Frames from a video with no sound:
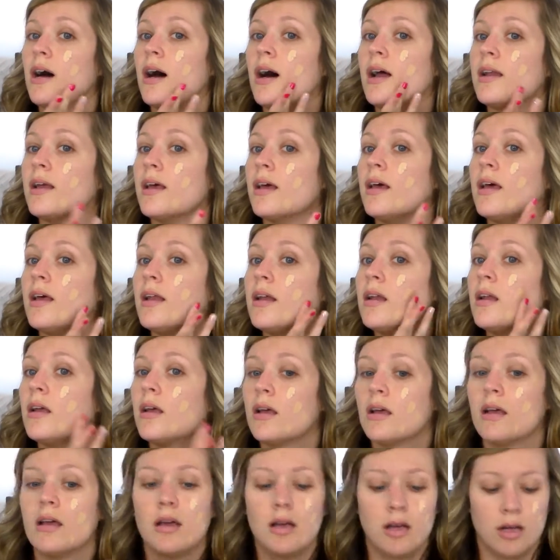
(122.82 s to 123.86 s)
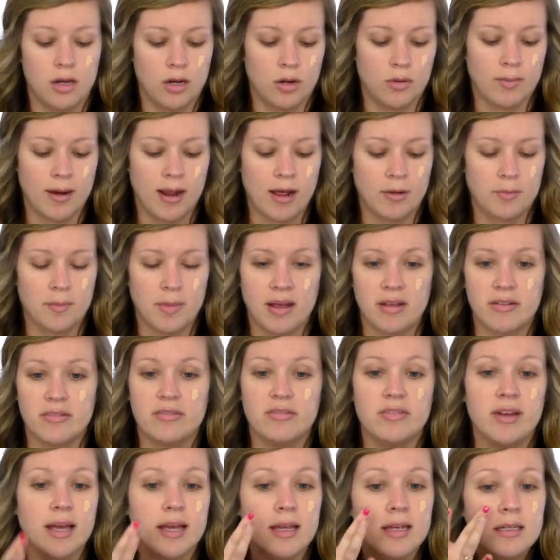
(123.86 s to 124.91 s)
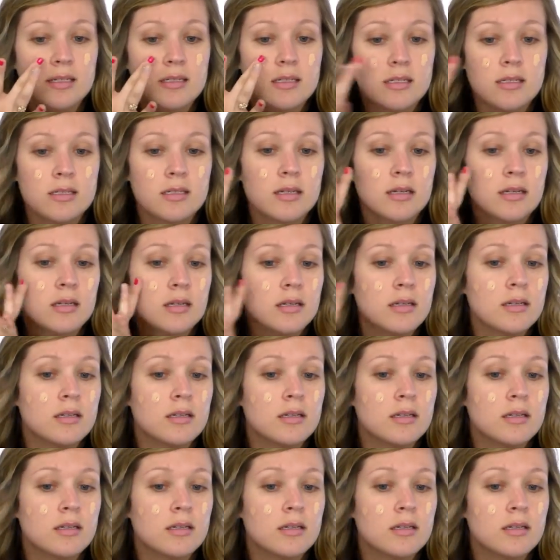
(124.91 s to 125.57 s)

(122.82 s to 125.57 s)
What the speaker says: dot it around my face.